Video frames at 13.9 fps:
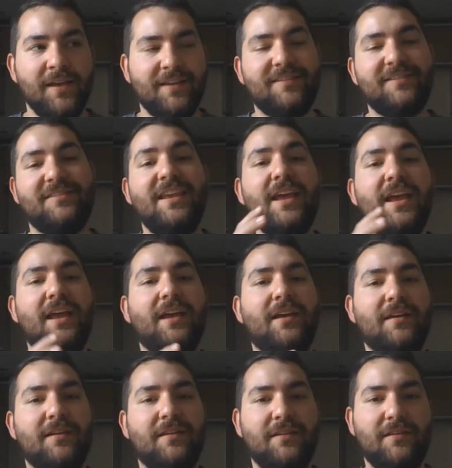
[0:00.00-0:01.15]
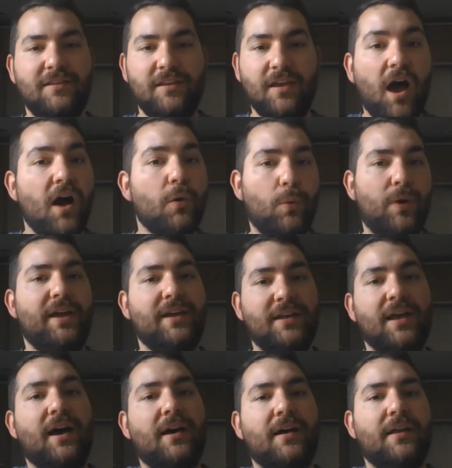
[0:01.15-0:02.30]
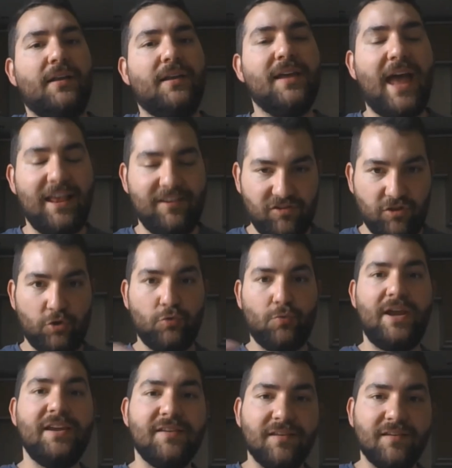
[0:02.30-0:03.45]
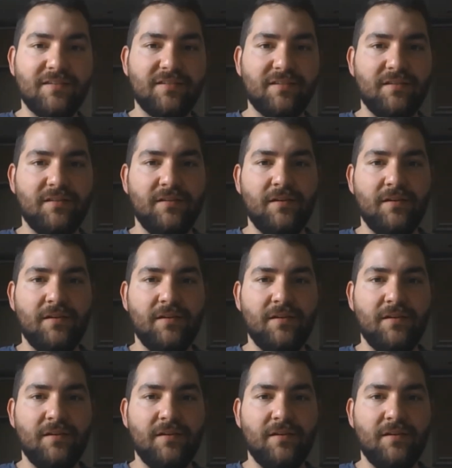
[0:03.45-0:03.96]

seeing Yahweh God as the greatest